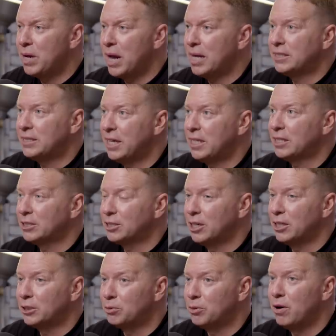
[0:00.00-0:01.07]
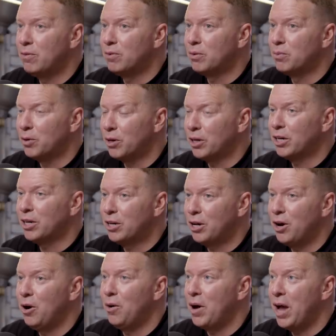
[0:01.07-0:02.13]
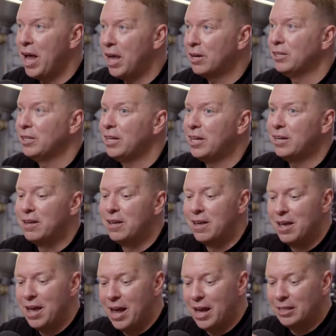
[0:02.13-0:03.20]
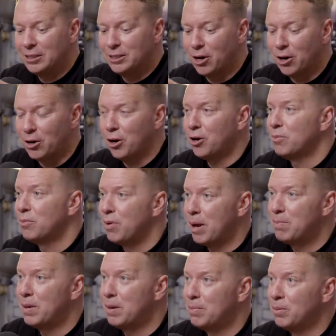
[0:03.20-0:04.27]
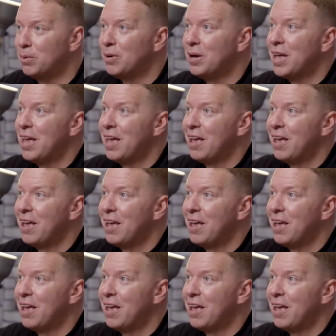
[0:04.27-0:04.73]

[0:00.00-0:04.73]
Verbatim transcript: we got to take this country over and we're going to go handle it and start hurting white people.